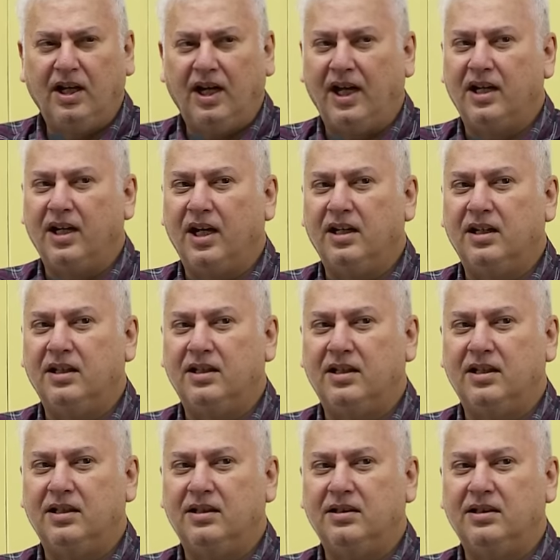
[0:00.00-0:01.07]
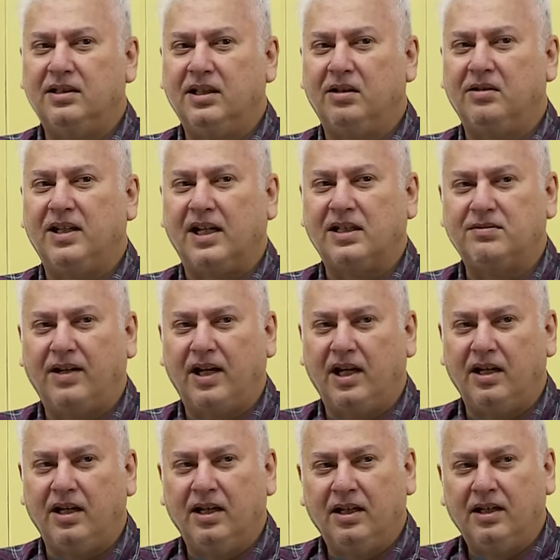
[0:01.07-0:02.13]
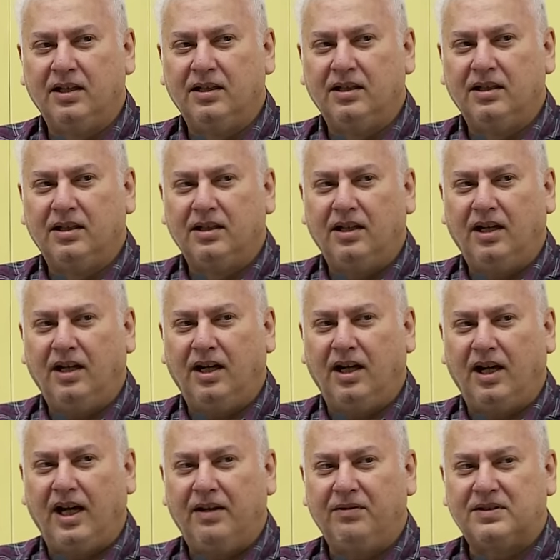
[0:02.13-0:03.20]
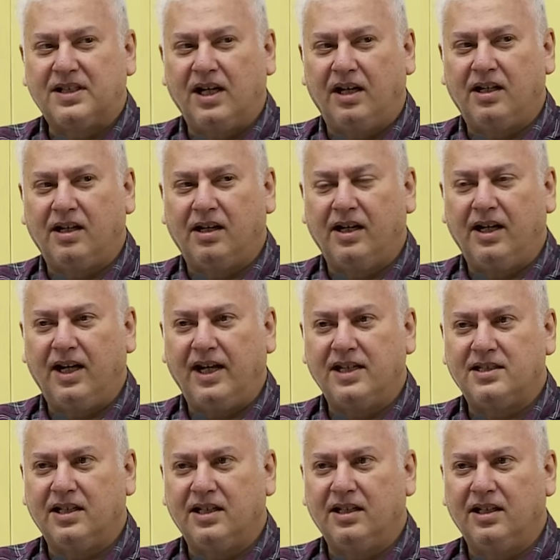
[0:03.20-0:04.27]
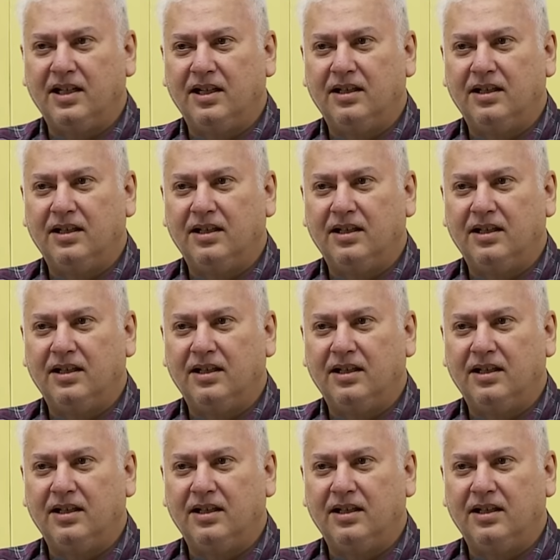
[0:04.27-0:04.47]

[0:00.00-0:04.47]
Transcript: And you know, that's why I have started realizing,